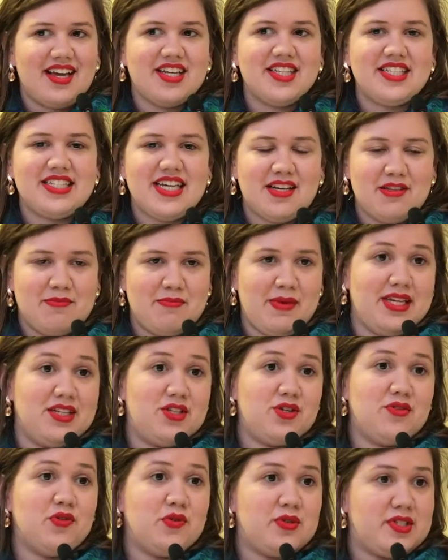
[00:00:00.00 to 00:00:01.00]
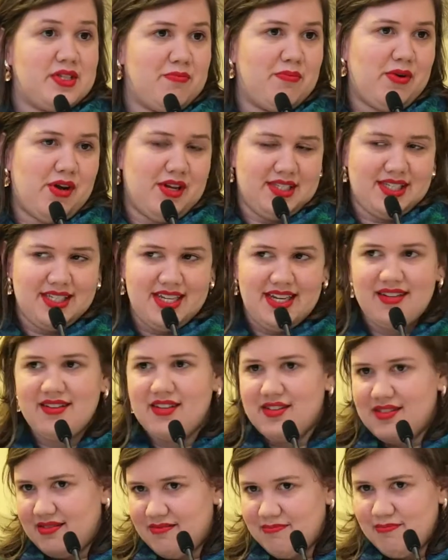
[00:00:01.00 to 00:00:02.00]
conduct my interviews in Bosnian,
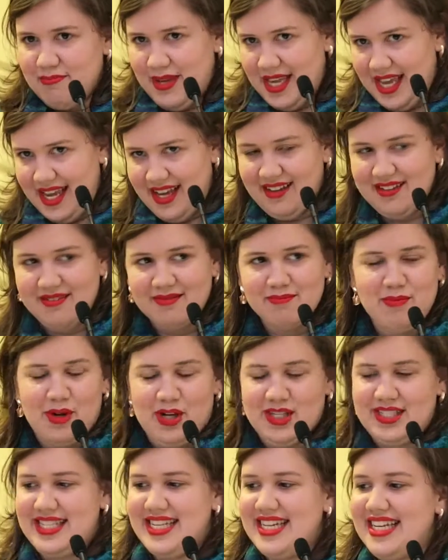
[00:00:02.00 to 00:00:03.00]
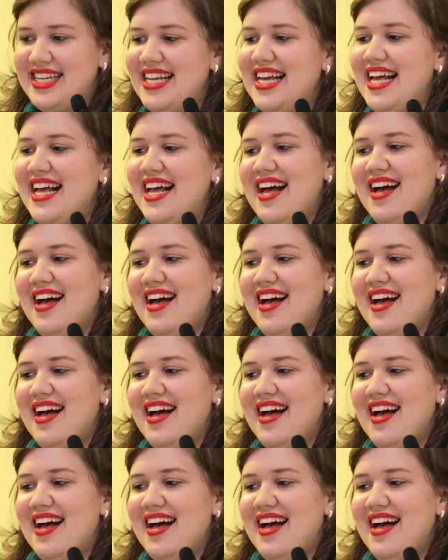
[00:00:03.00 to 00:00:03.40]
being Bosnian,